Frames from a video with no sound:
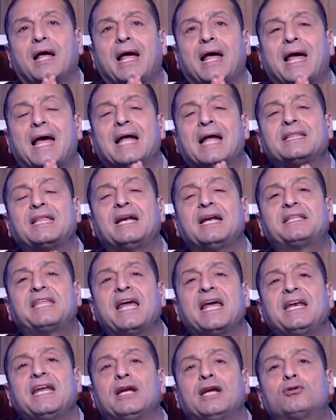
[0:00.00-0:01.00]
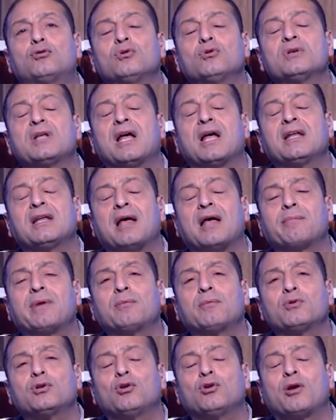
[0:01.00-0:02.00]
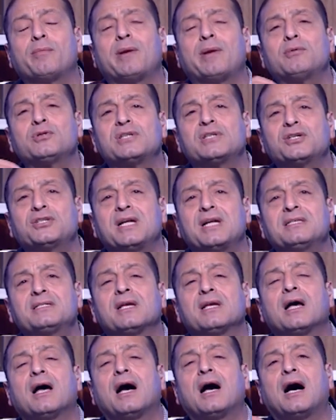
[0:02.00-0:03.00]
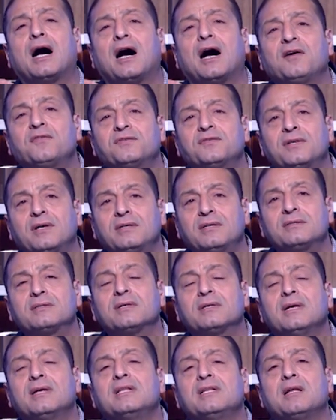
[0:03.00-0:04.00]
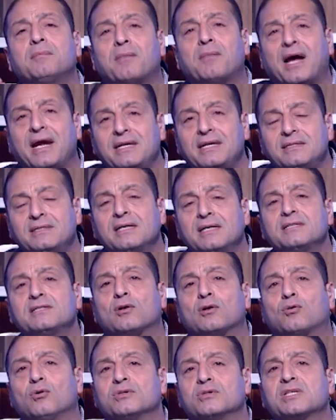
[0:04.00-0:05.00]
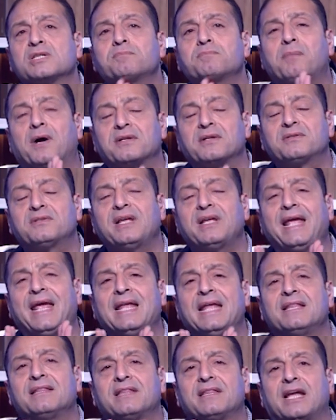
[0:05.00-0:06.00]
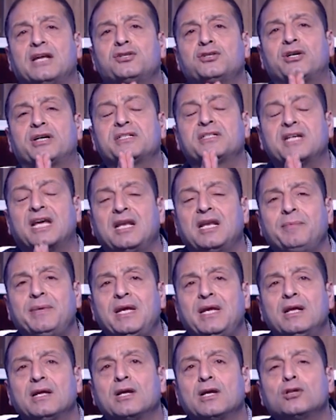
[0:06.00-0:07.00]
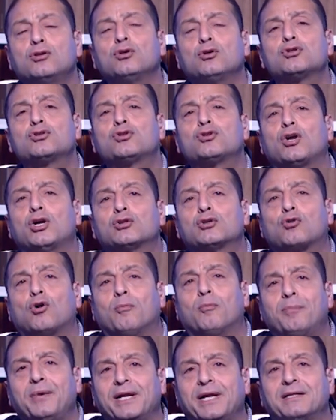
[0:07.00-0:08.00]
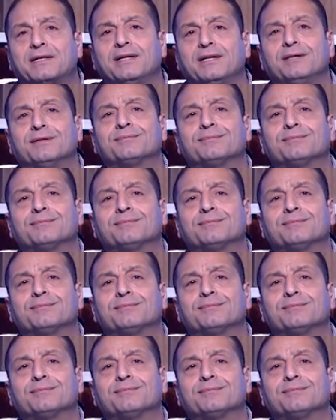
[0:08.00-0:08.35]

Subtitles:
and returning to normal positions after demise the causes. But in dangerous enemy, destroyed completely.